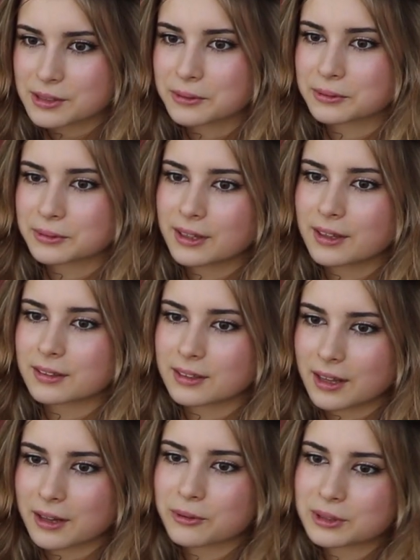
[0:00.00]
so the
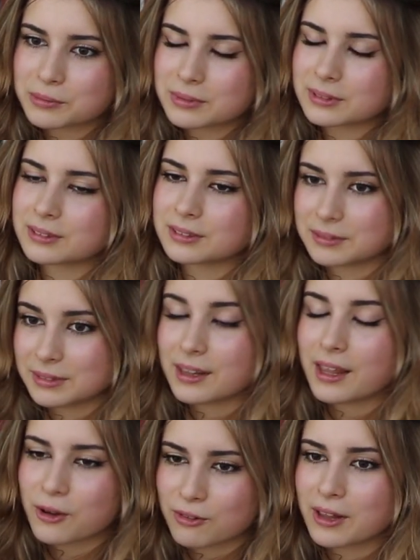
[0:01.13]
language, the
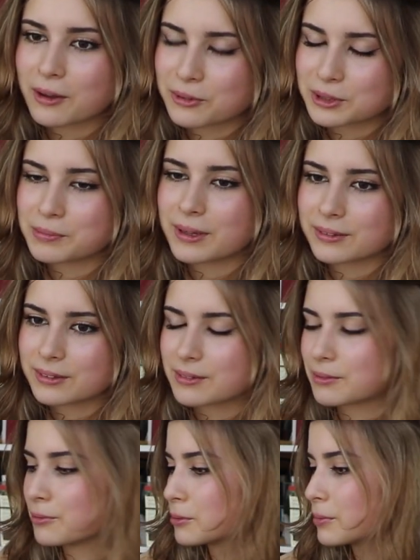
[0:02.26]
lack of language
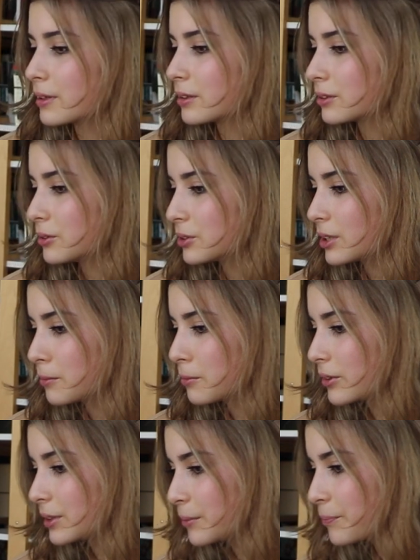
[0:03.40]
barrier would be a huge help
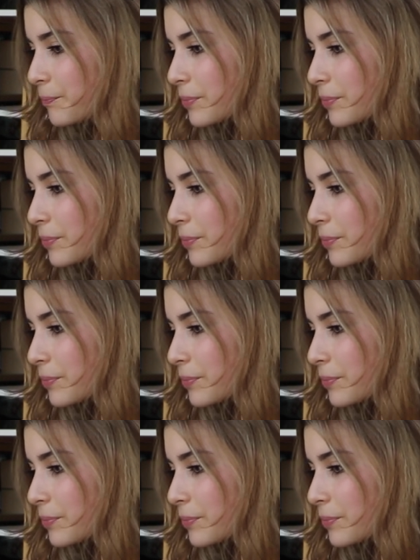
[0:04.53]
for them.